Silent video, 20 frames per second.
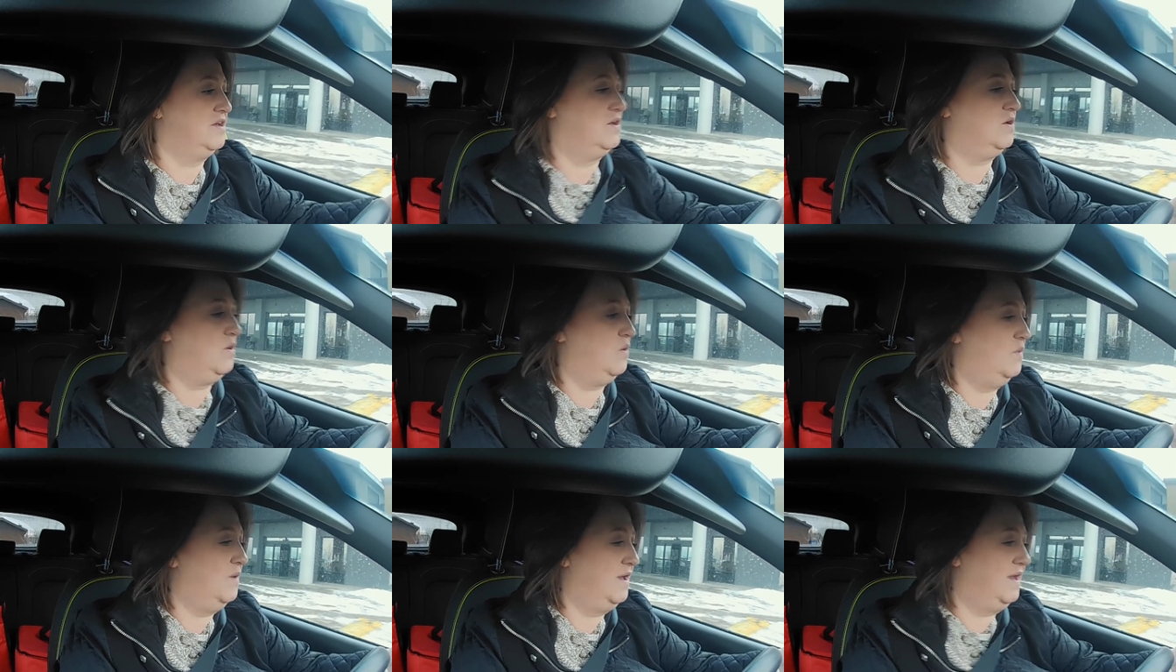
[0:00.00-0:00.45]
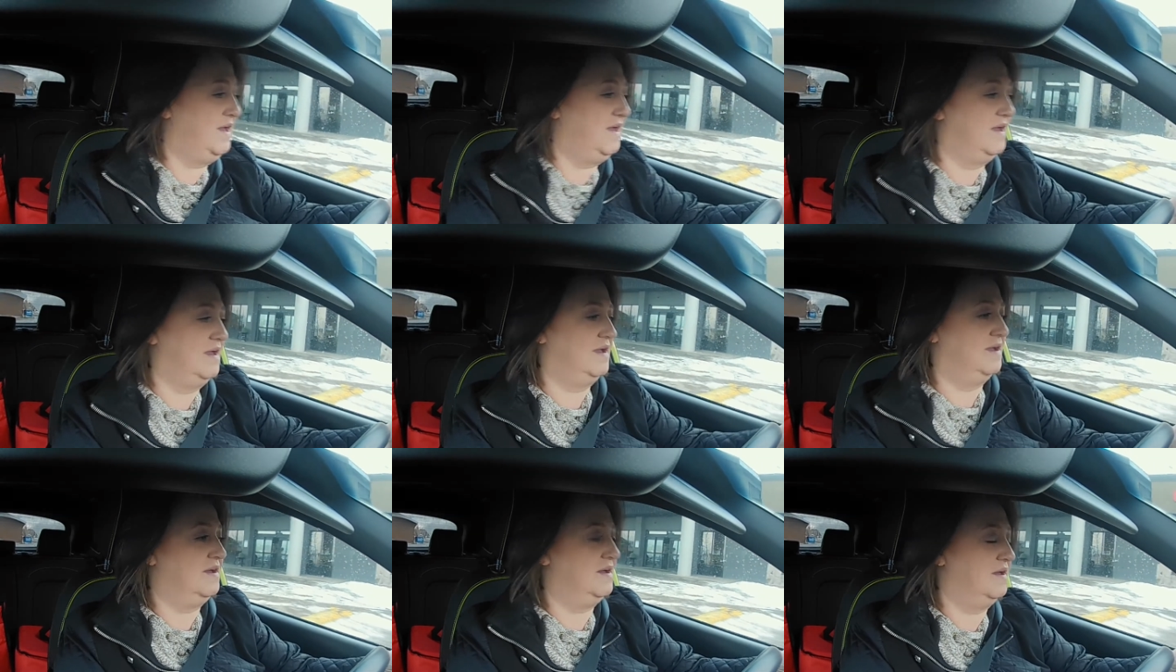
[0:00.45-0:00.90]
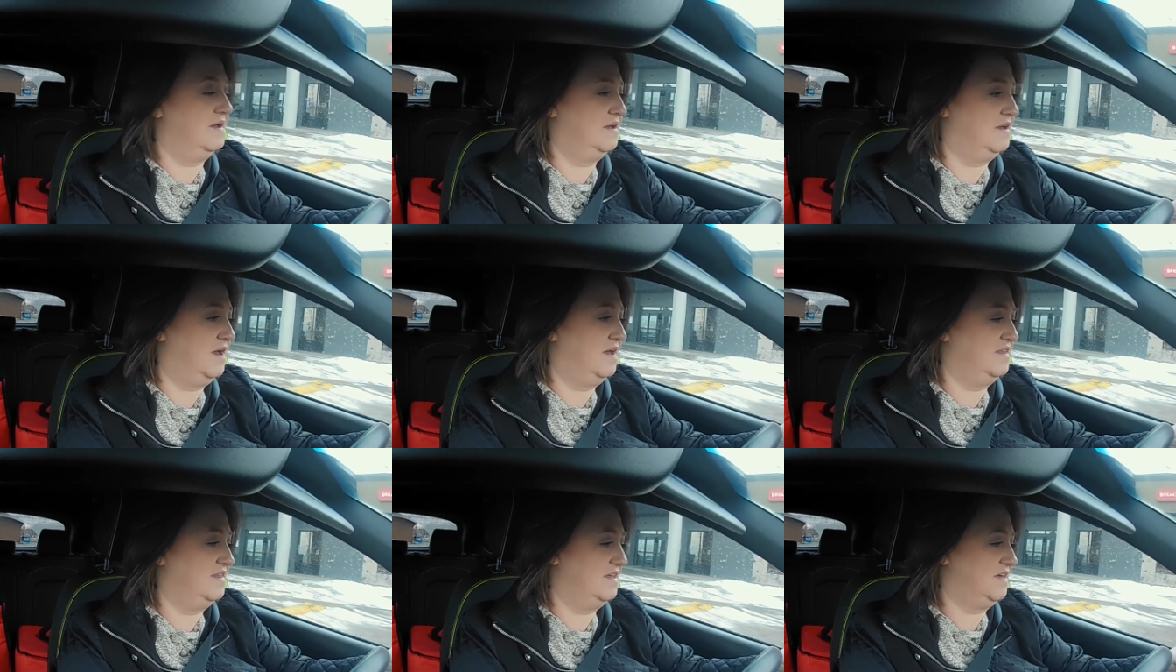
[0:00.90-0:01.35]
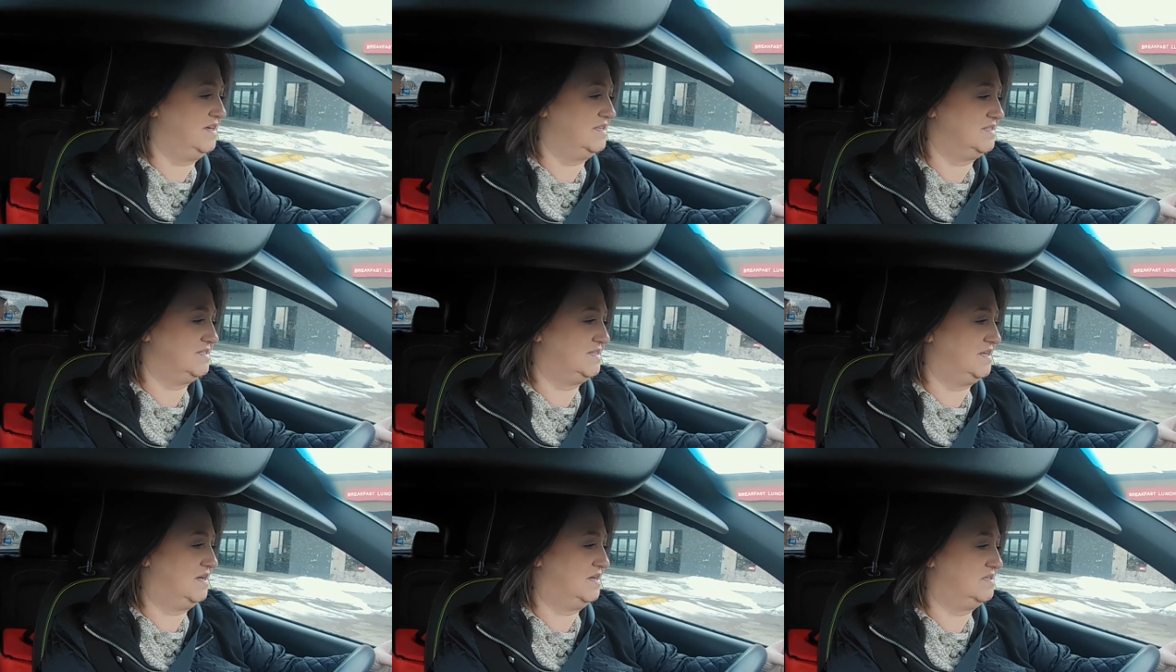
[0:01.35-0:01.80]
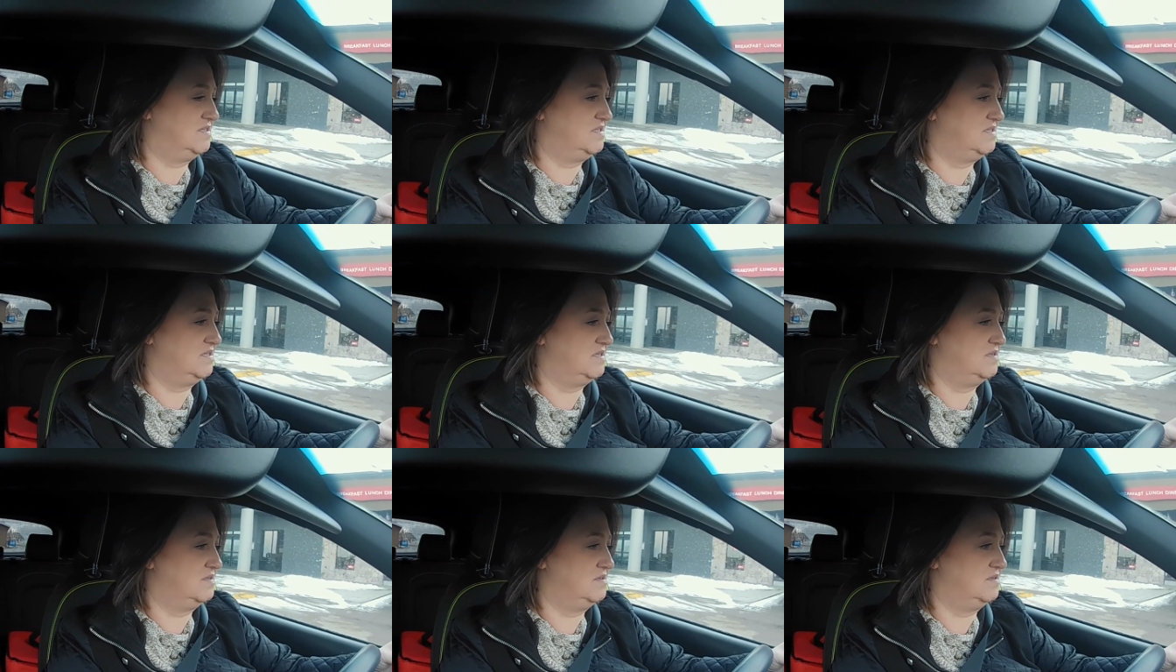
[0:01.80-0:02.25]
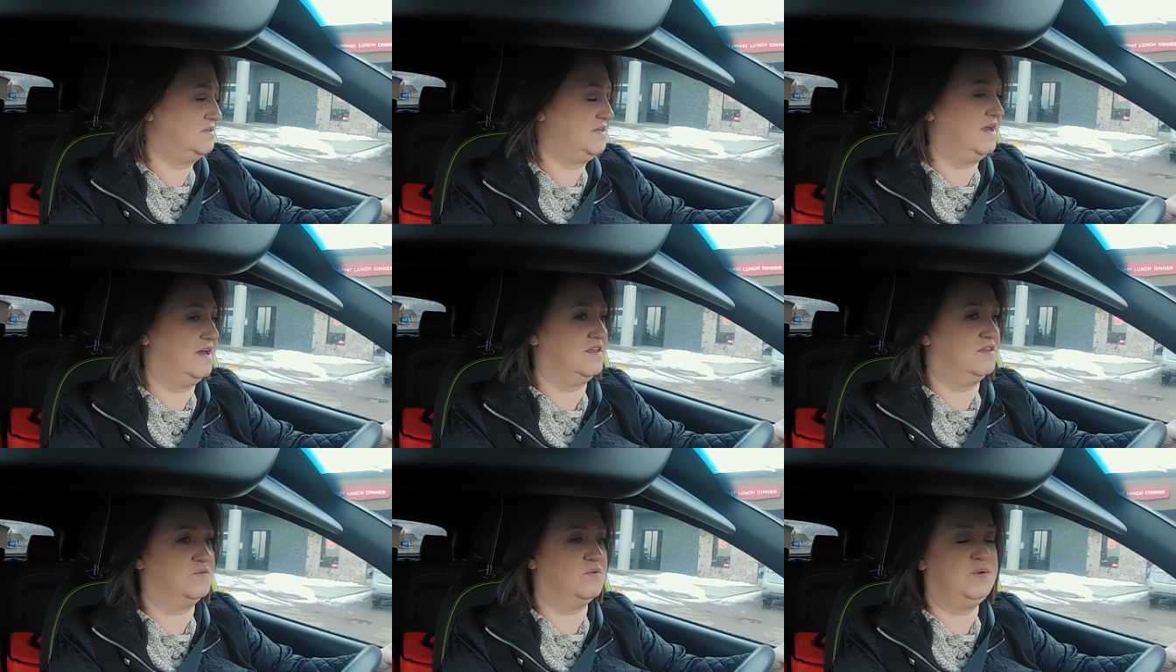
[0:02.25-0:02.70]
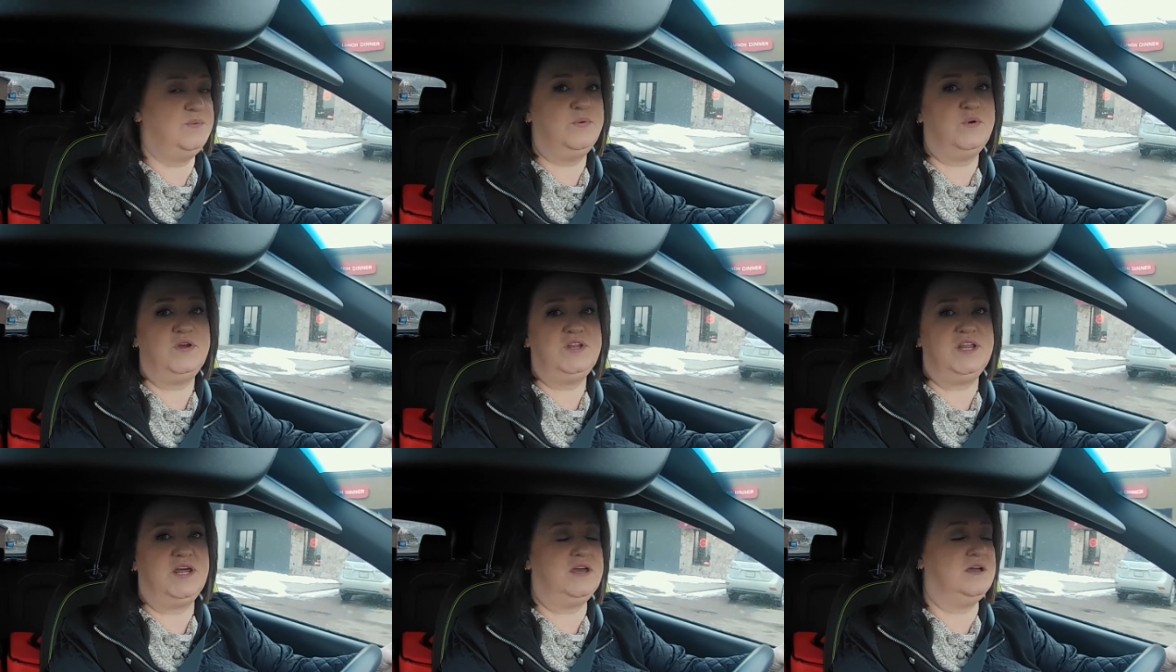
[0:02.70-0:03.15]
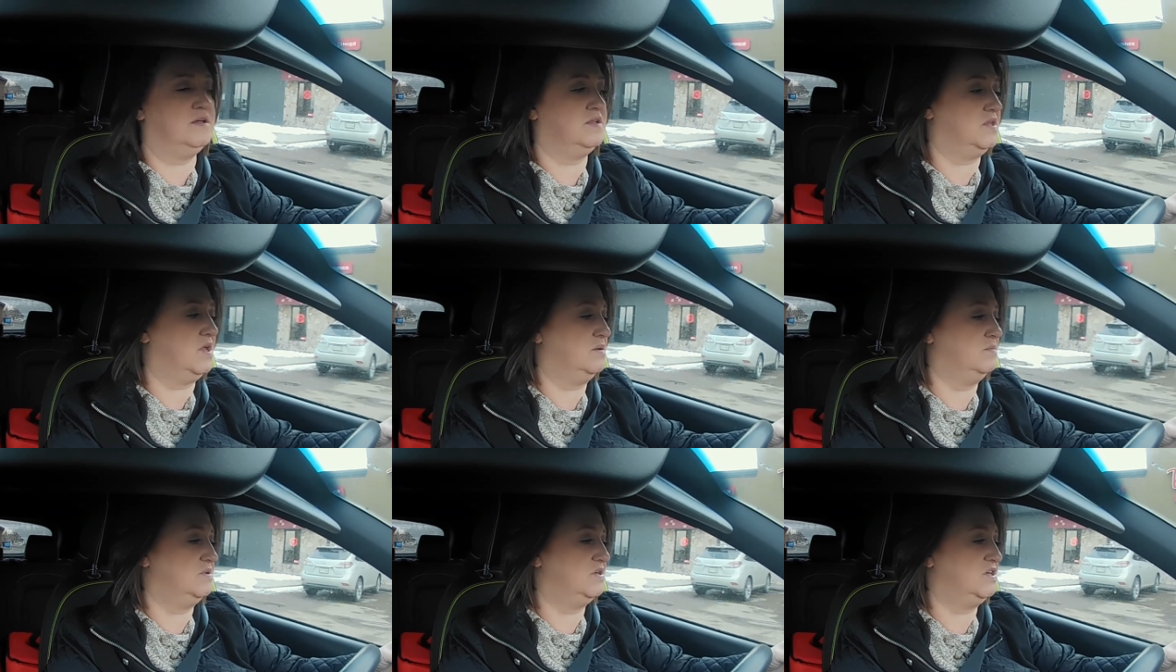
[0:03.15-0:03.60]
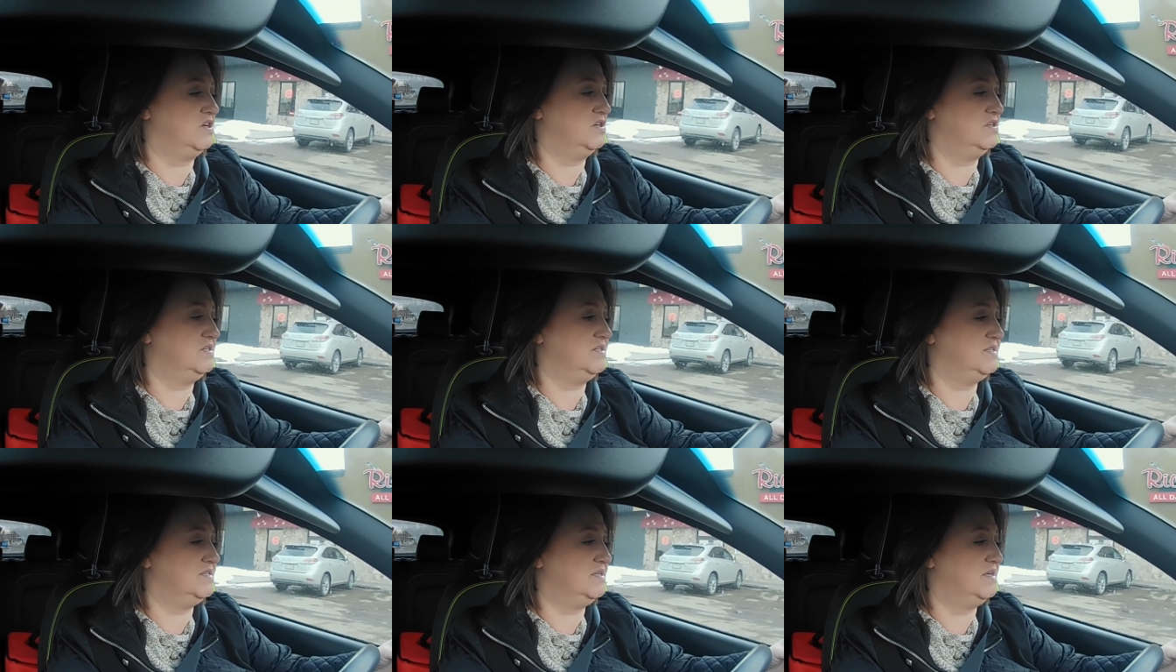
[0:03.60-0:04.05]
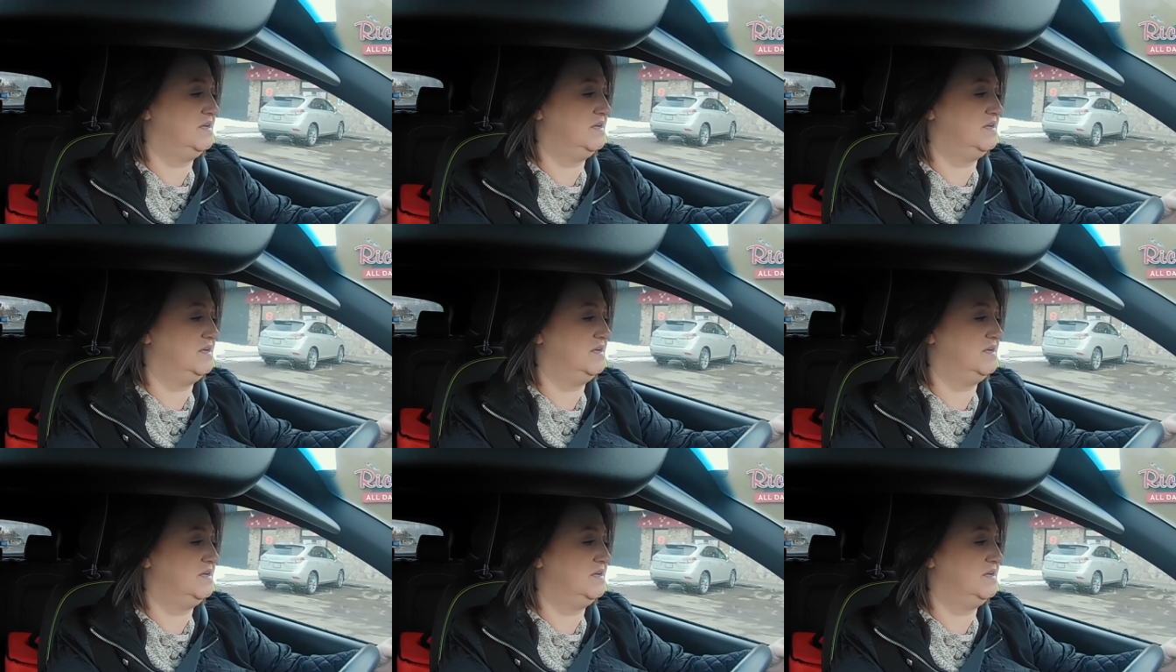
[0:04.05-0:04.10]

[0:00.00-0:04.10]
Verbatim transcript: going, I think it said, yeah, 3.9 kilometers.